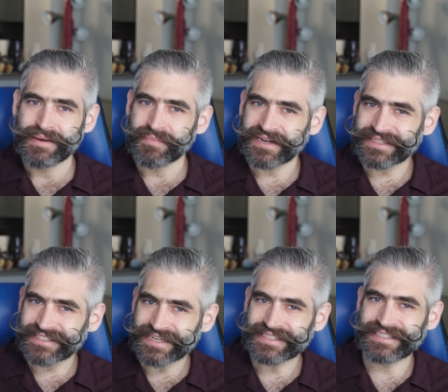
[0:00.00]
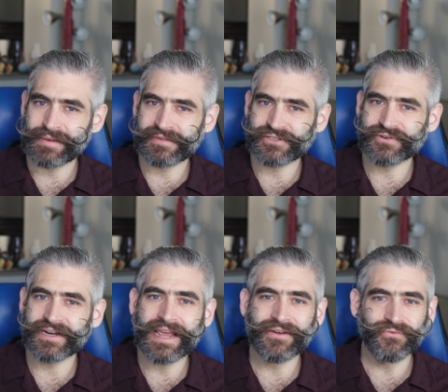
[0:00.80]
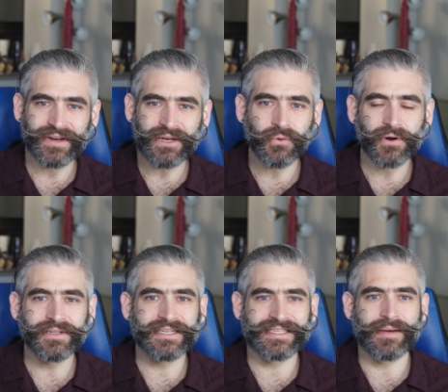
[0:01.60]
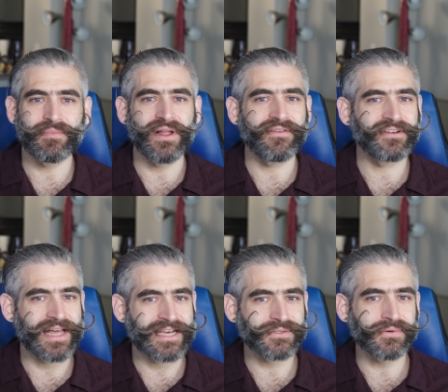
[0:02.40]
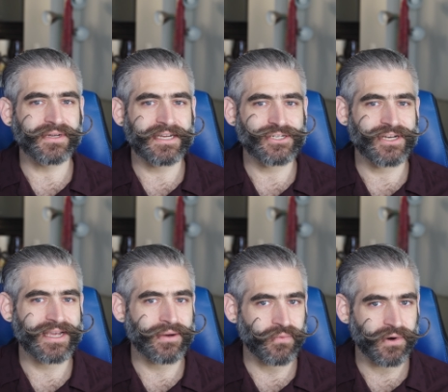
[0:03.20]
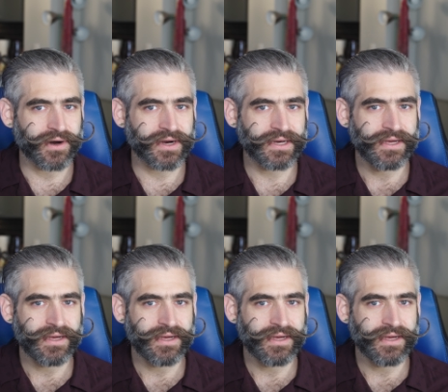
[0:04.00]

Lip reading: but it does demonstrate a real-world example of classical conditioning at work.